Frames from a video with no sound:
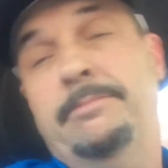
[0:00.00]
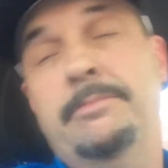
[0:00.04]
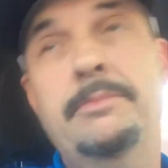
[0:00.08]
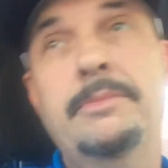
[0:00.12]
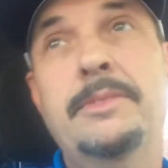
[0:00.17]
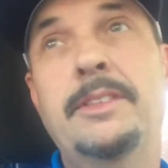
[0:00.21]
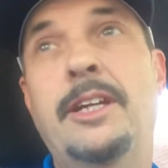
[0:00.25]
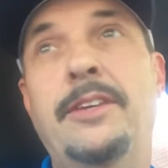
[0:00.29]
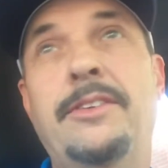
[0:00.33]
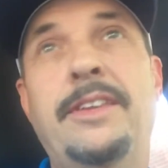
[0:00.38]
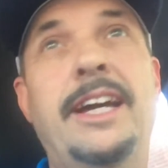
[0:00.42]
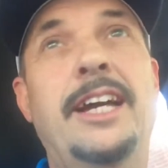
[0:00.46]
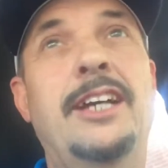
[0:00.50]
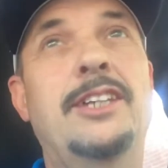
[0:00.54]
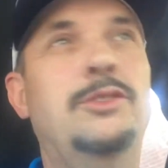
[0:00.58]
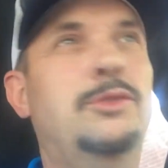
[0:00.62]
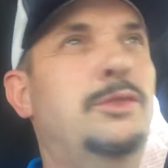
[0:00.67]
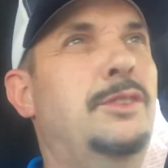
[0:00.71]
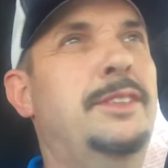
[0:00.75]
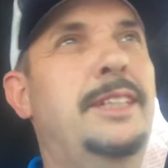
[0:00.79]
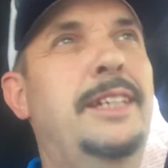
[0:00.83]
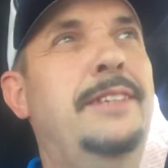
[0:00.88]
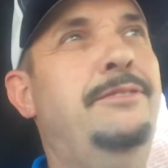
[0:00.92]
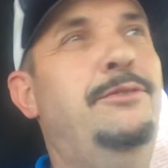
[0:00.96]
The other house was
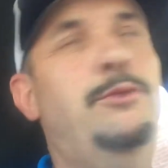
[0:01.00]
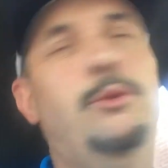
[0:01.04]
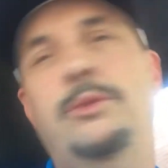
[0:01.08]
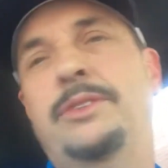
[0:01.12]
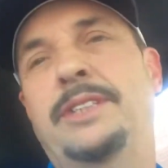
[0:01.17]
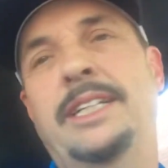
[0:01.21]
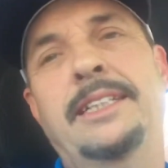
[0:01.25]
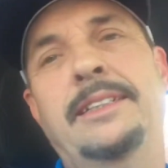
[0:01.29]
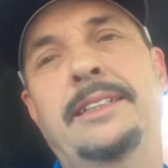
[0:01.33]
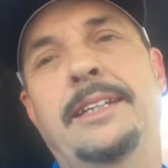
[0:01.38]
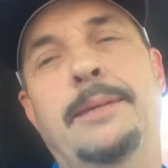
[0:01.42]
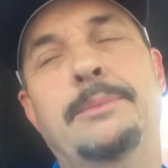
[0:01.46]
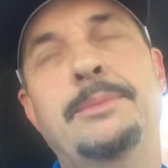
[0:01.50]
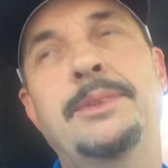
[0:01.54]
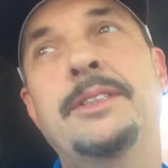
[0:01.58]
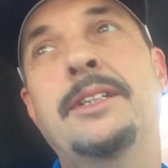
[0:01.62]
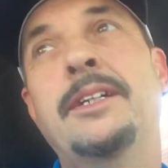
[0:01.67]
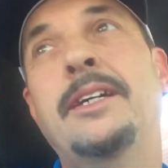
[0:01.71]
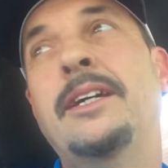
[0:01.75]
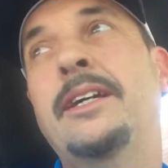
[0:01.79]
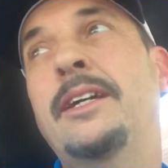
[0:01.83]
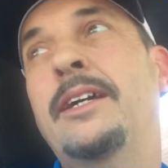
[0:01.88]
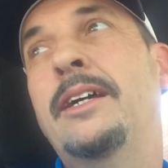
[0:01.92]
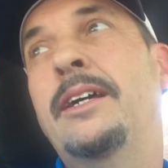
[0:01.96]
like 14 times.
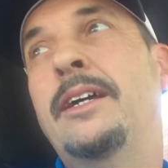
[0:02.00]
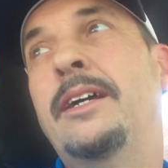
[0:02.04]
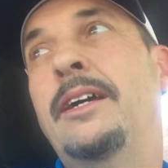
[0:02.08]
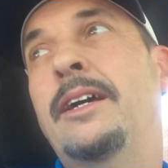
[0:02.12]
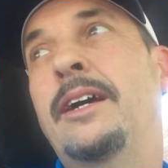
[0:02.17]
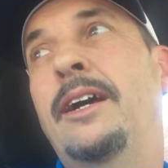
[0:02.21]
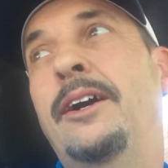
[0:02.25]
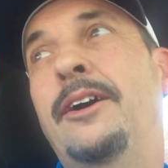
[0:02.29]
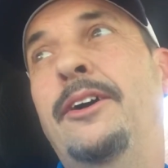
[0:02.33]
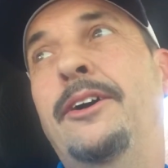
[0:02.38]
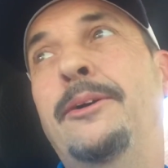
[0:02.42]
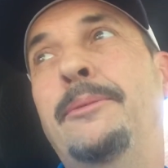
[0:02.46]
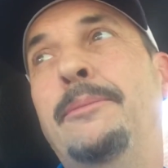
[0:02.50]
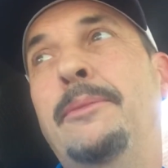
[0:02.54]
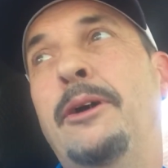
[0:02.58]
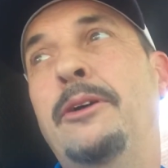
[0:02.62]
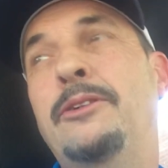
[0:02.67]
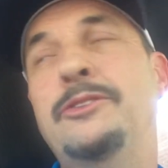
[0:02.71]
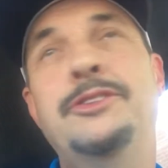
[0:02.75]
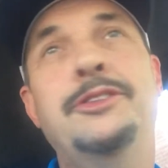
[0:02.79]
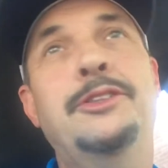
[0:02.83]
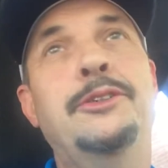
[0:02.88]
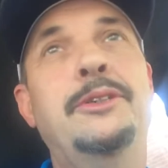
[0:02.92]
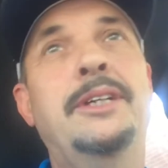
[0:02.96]

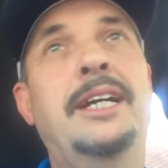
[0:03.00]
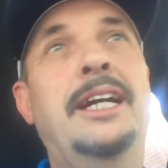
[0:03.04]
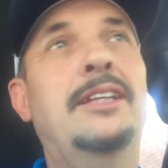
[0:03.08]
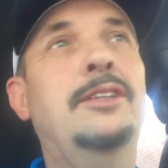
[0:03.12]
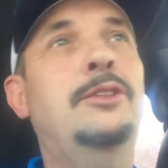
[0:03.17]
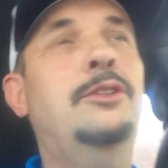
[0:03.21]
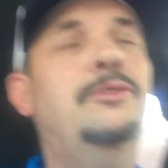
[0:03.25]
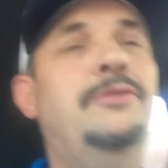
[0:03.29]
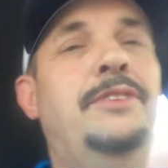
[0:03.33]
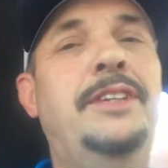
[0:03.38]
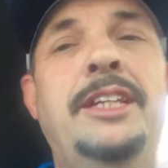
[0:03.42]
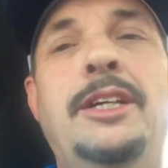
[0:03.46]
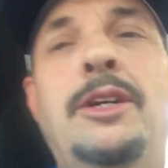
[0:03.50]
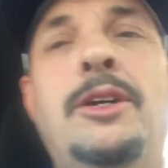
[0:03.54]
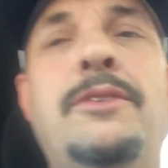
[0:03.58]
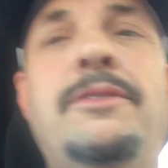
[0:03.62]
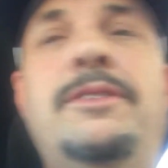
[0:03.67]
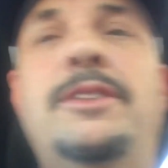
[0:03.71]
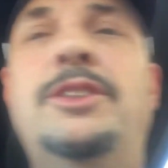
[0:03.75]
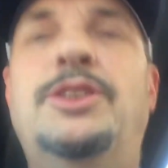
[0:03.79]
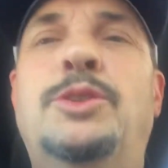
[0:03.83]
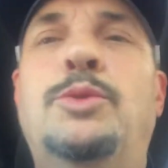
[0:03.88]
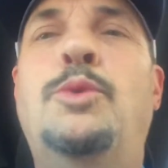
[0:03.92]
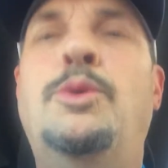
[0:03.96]
Also got a little video of a
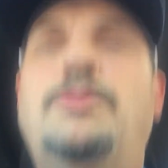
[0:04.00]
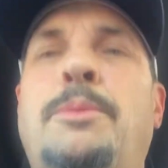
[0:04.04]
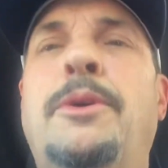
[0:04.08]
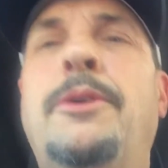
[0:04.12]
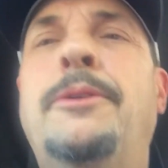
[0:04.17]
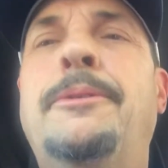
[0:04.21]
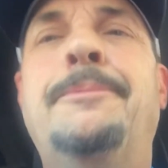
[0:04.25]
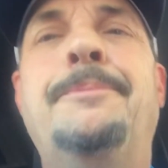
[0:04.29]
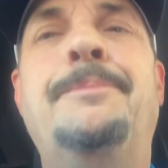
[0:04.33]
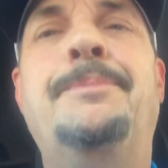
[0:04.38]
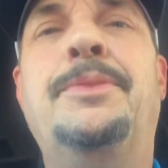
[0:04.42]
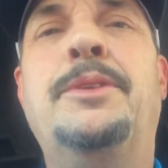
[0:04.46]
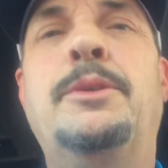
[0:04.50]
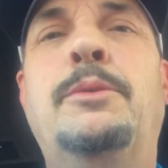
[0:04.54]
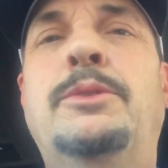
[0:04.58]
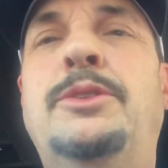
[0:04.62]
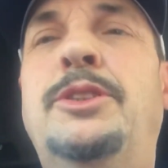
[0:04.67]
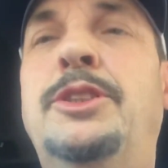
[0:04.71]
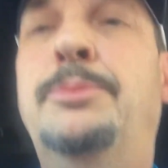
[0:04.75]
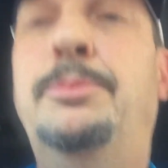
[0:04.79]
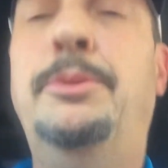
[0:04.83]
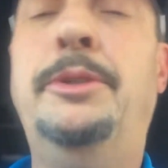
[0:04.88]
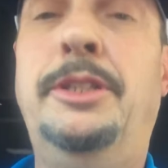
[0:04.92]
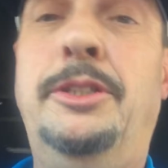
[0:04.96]
swarmer, which is
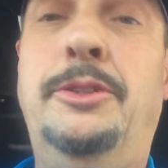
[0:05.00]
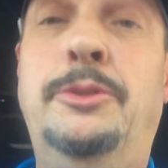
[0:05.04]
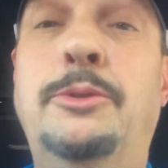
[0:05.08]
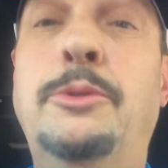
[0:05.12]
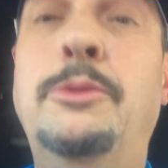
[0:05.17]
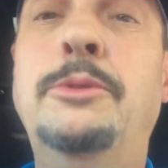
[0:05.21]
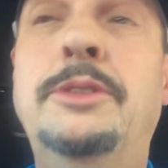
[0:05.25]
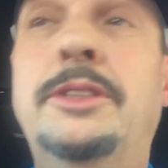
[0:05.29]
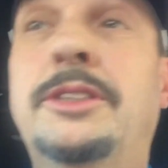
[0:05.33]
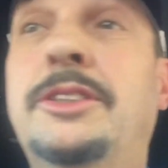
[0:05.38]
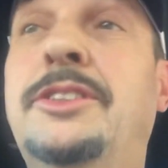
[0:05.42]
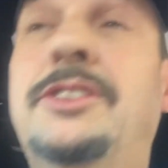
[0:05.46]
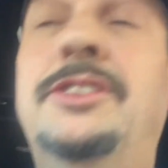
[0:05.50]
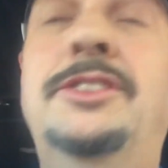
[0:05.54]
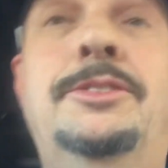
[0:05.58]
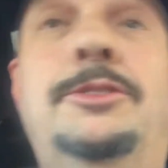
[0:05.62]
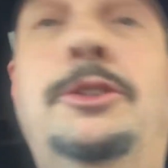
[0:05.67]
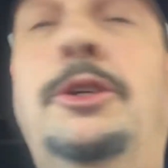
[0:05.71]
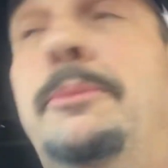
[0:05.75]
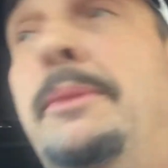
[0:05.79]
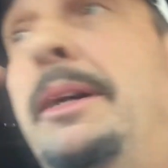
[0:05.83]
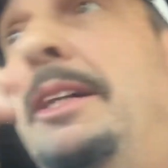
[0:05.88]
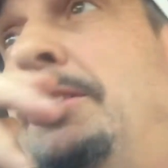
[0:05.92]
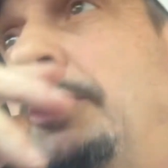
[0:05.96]
pretty cool because termites are